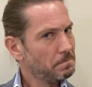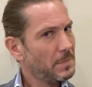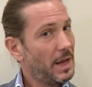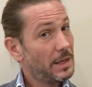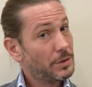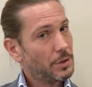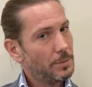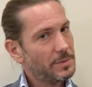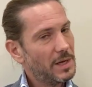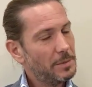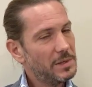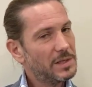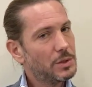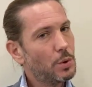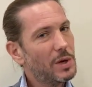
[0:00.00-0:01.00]
and sometimes
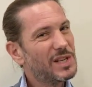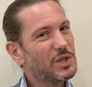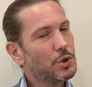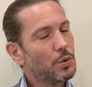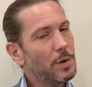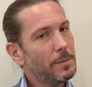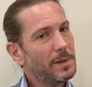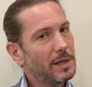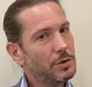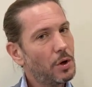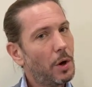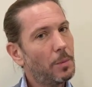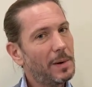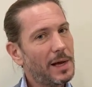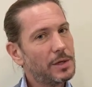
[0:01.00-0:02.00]
it's so extreme that
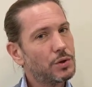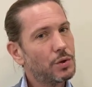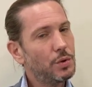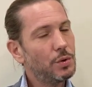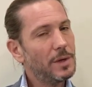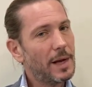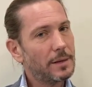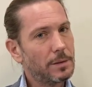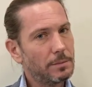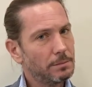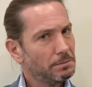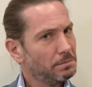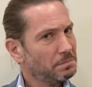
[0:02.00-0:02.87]
you're obliged to do that.